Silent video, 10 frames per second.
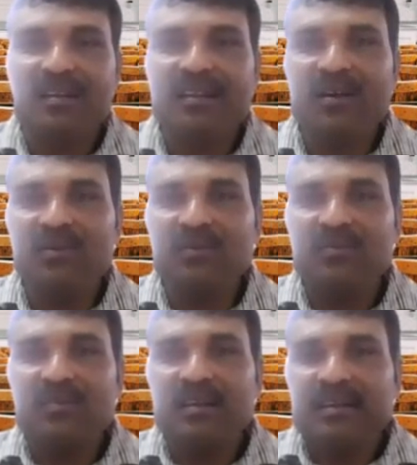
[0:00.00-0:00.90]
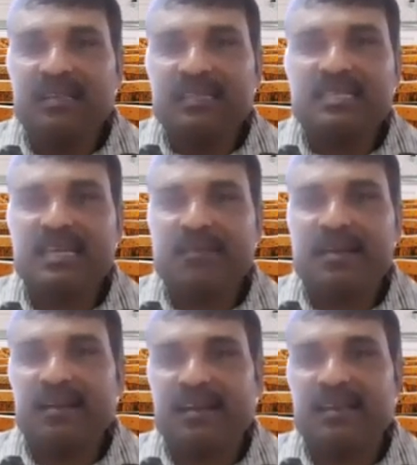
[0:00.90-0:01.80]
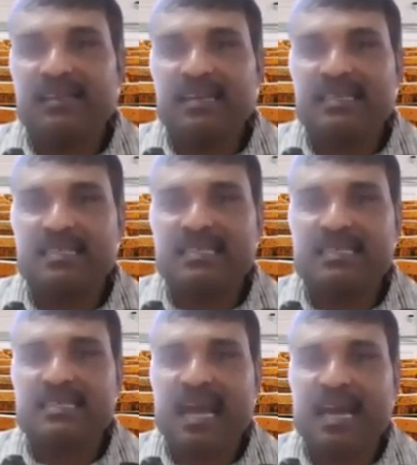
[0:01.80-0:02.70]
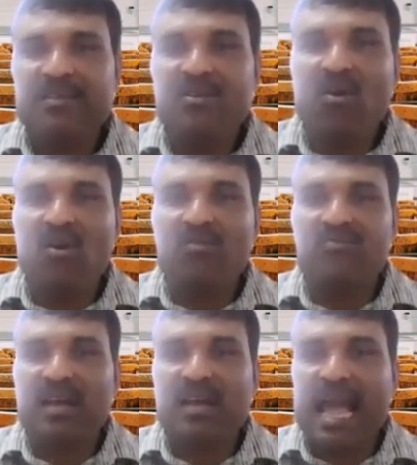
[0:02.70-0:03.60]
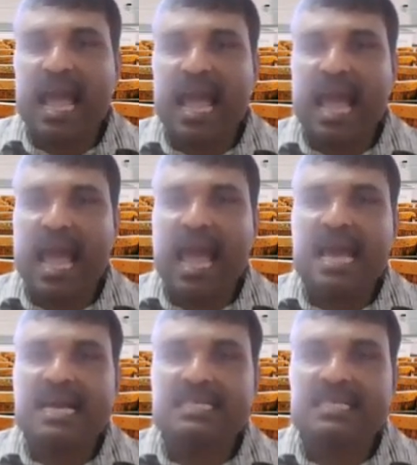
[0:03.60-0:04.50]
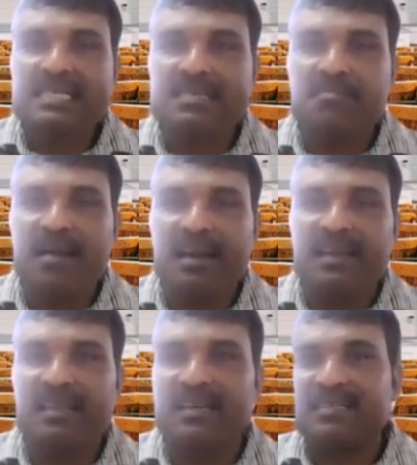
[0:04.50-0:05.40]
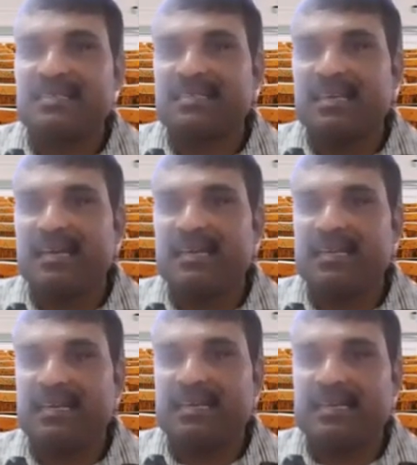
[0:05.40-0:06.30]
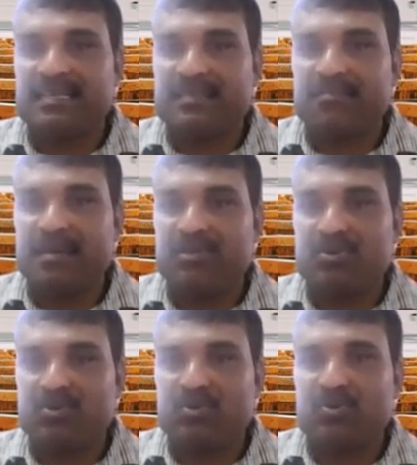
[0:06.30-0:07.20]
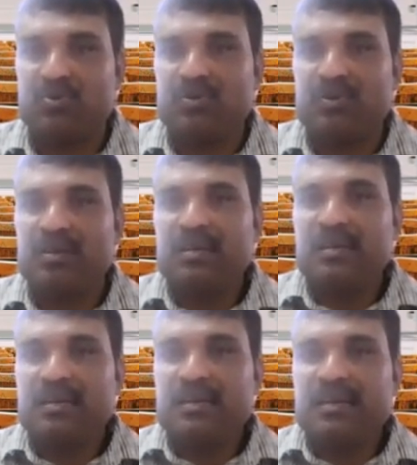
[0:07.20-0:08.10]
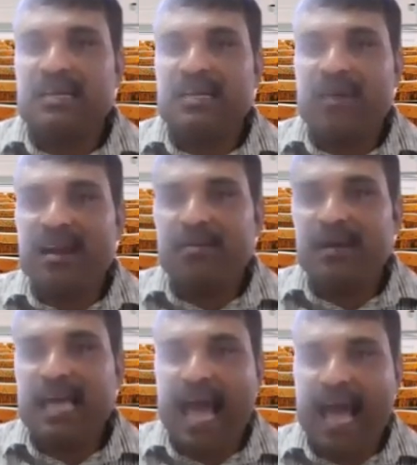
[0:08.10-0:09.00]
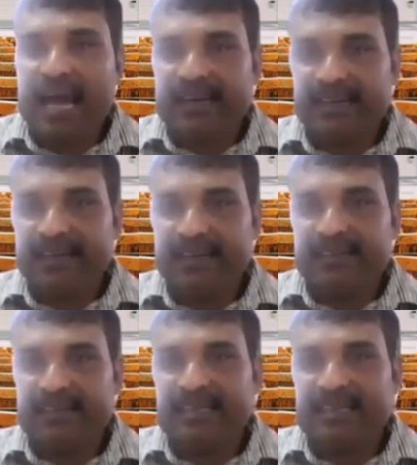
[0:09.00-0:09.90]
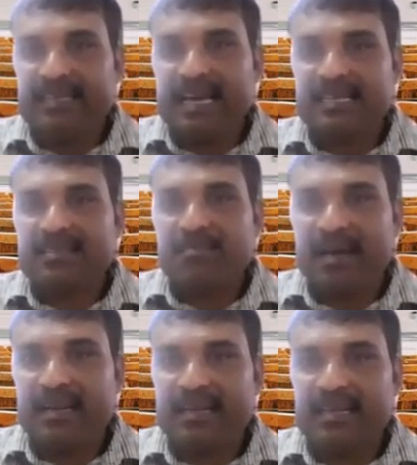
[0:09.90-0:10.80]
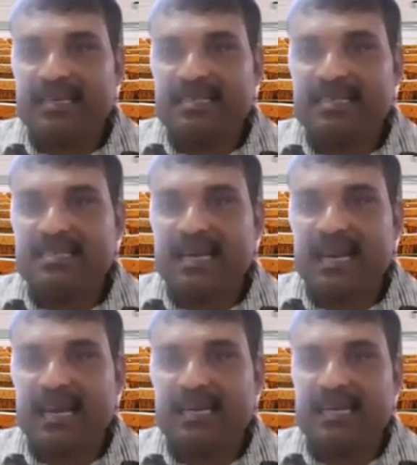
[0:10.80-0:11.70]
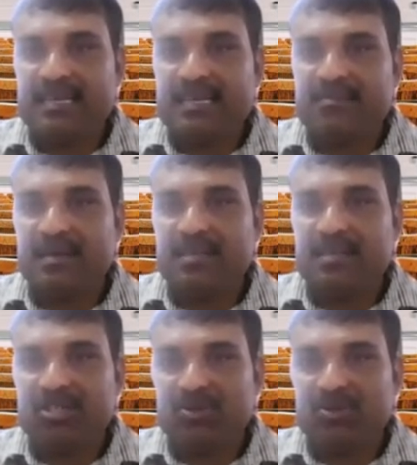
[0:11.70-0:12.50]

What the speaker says: Now this term can write as sine of x minus sine x by 2 divided by the angle, that is x minus sine x by 2.